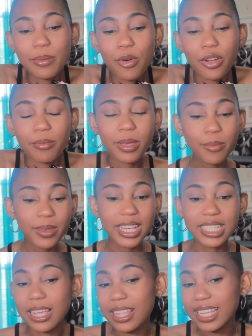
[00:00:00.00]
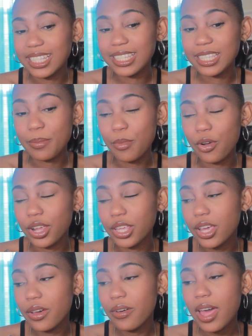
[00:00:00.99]
more of me, because I like to see more of
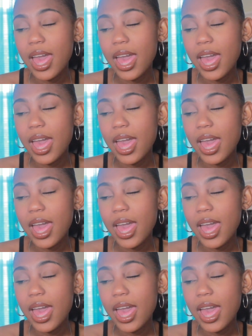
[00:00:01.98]
you.